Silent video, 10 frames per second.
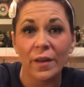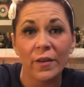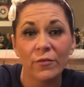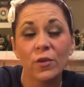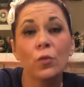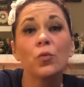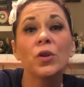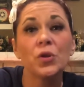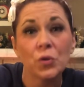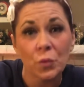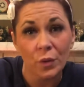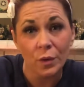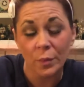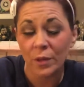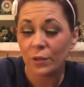I feel renewal
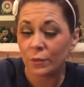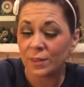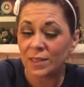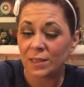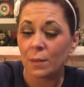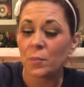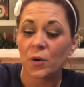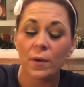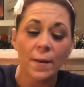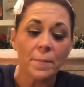coming through in December.